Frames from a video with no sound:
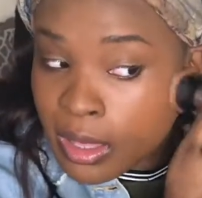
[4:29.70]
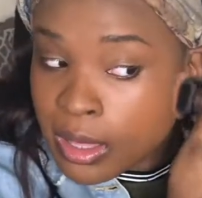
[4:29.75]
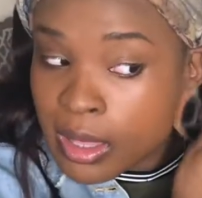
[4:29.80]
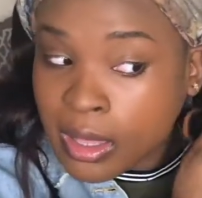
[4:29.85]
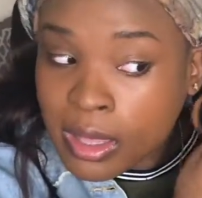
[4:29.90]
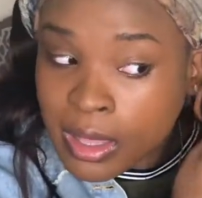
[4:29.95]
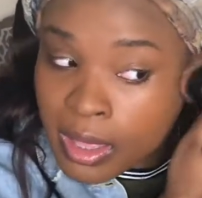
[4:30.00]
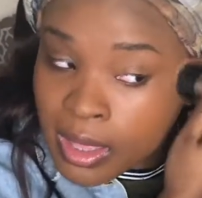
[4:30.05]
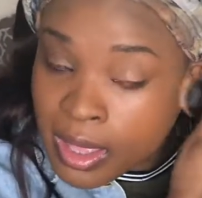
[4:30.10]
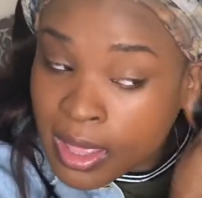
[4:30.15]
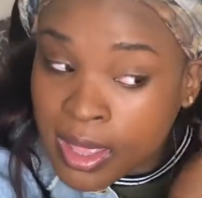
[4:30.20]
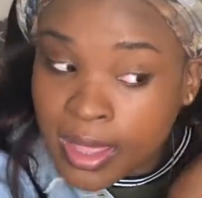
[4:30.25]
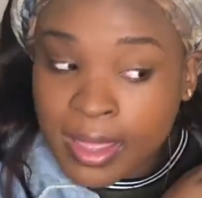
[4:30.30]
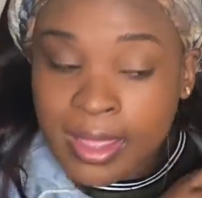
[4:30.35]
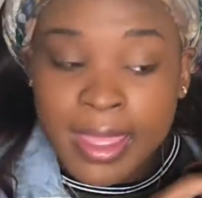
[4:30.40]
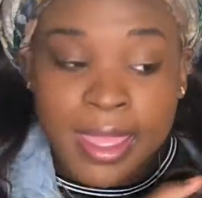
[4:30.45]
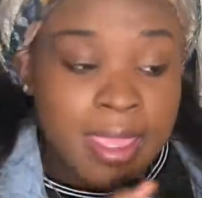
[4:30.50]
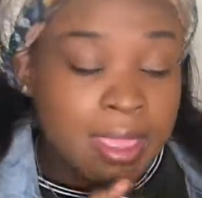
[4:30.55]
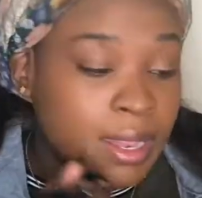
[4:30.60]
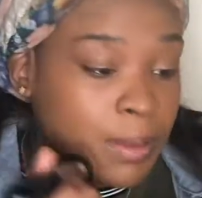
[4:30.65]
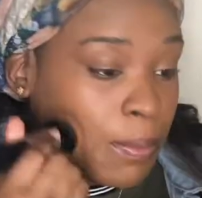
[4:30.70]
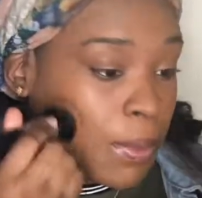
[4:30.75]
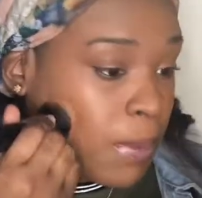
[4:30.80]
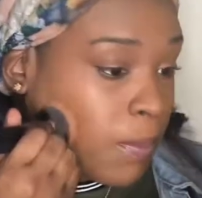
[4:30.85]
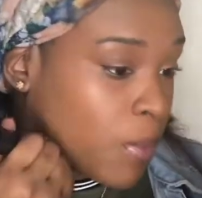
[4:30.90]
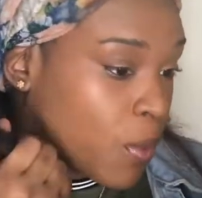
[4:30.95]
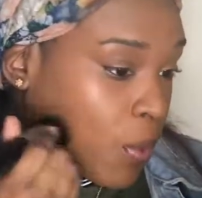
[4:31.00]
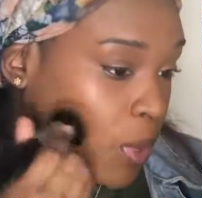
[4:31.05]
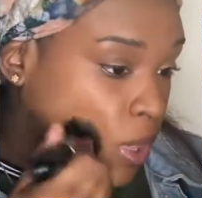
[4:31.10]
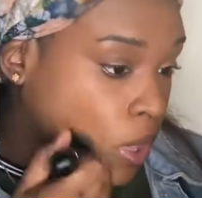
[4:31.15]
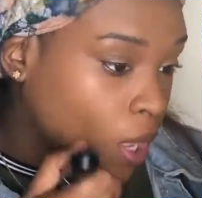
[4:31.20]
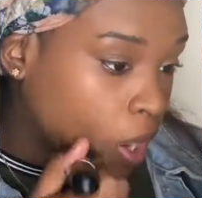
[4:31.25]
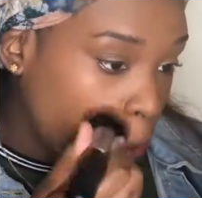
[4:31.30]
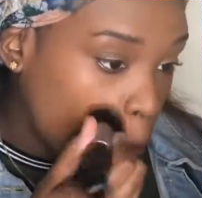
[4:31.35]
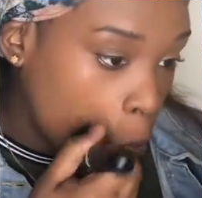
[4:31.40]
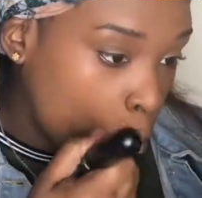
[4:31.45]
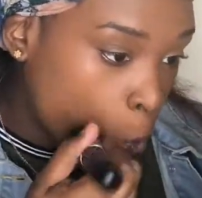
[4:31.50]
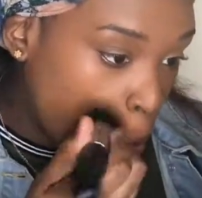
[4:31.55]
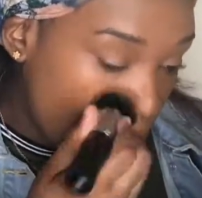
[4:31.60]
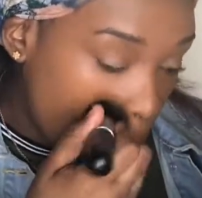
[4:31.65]
yeah, gave the people what they
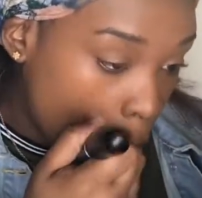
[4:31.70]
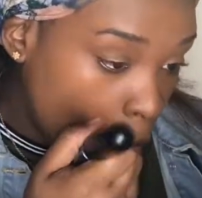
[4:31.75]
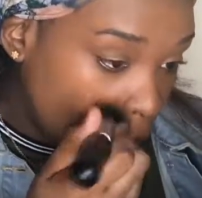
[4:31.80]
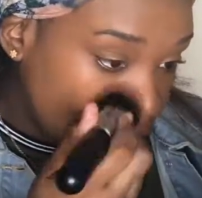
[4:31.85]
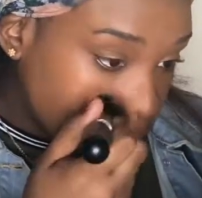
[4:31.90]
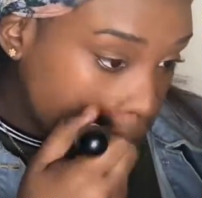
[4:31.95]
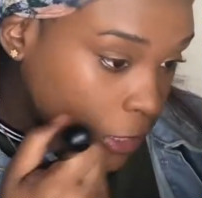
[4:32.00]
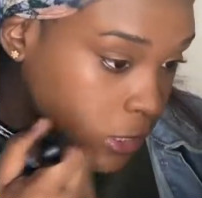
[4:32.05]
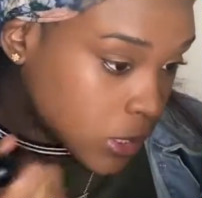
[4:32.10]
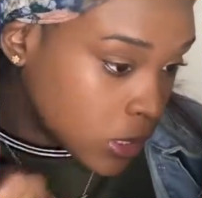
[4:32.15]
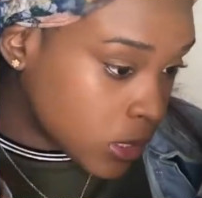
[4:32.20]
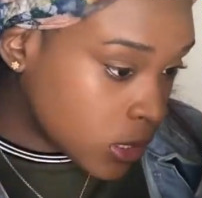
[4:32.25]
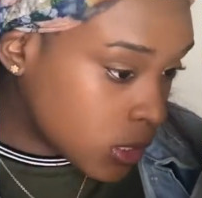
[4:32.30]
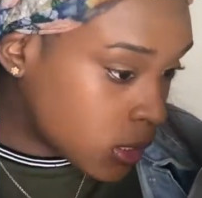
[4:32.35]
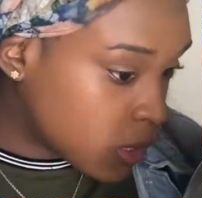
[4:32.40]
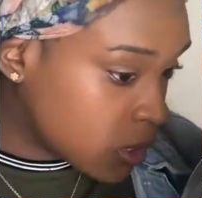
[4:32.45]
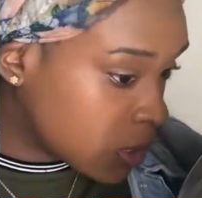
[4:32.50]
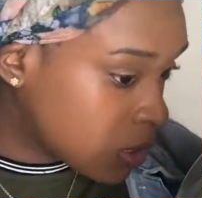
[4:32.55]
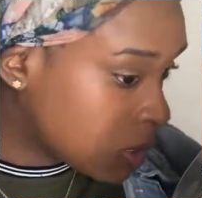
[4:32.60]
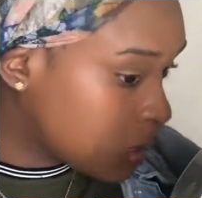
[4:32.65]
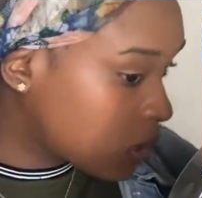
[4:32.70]
wanted.